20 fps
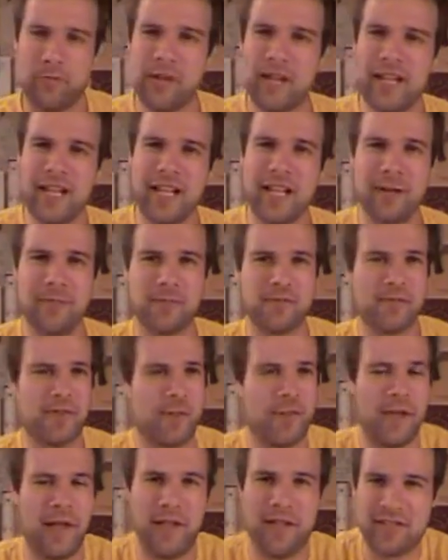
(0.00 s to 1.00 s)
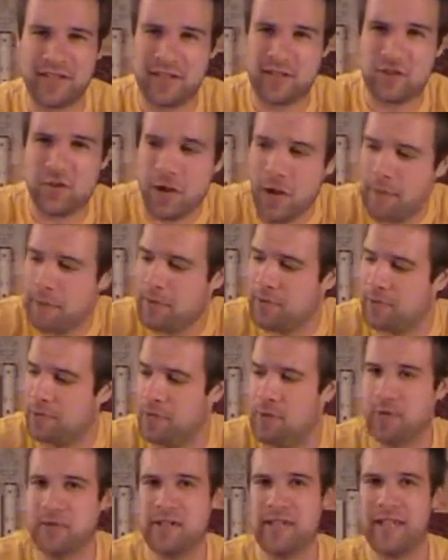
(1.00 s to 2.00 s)
really comes through on the palate is the tropical
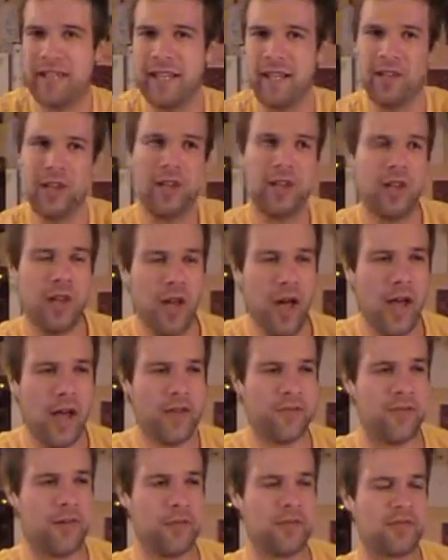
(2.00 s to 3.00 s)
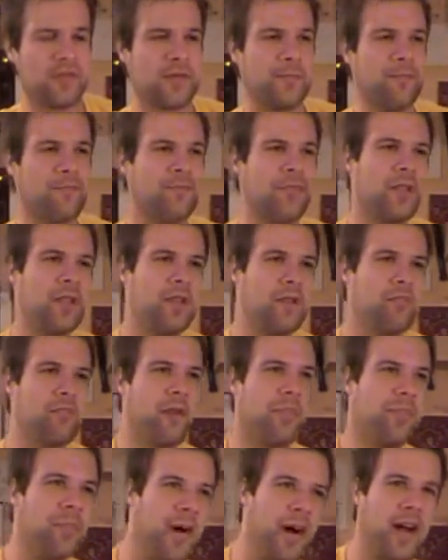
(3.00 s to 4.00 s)
notes. I get a lot of almost
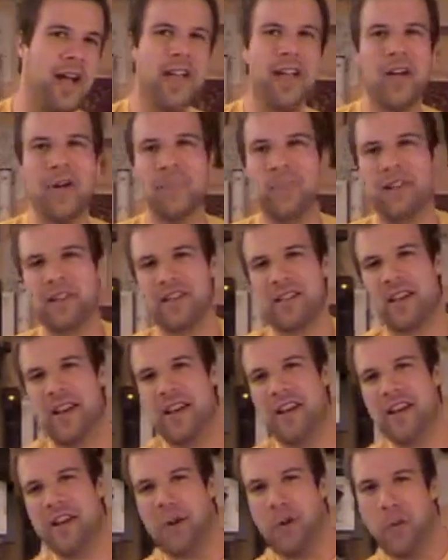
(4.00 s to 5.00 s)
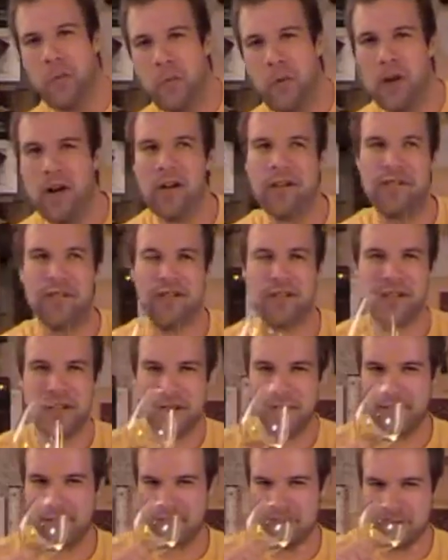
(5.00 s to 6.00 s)
papaya meets kind of
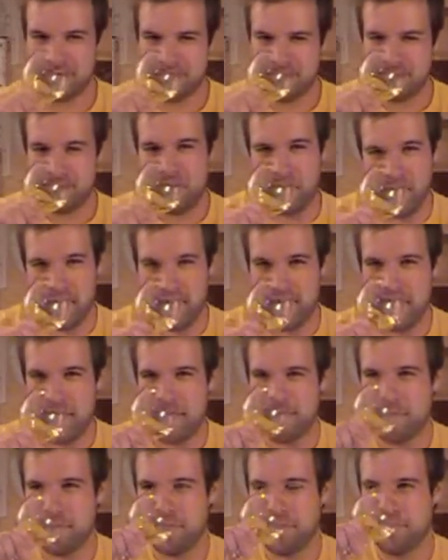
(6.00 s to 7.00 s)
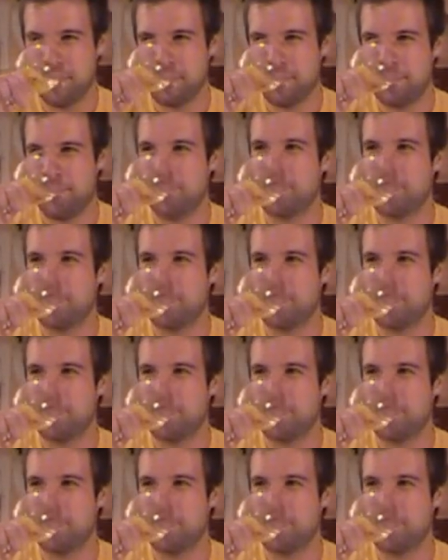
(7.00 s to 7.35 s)
guava, pineapple.